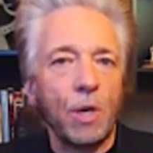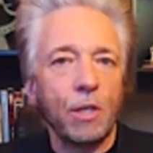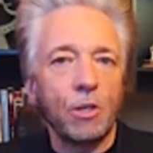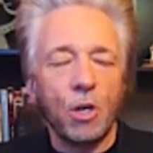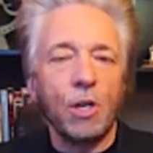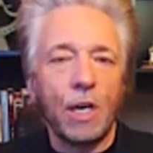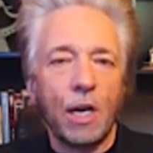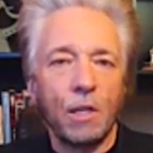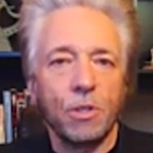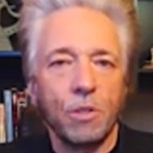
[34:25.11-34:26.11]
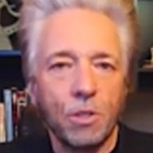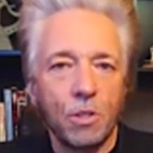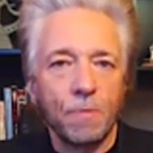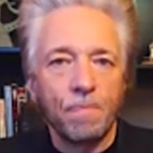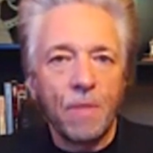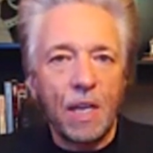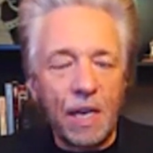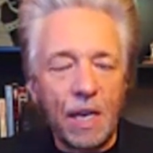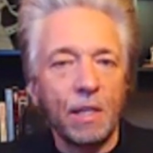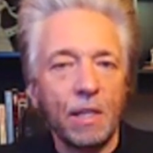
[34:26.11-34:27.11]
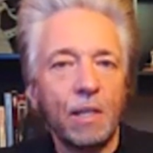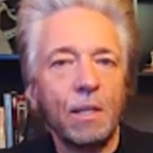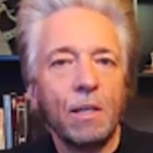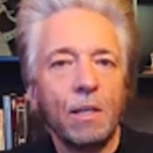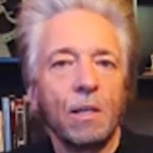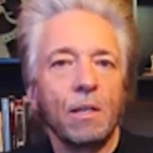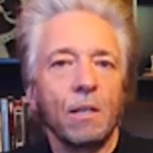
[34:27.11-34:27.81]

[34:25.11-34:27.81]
and we had cardiologists in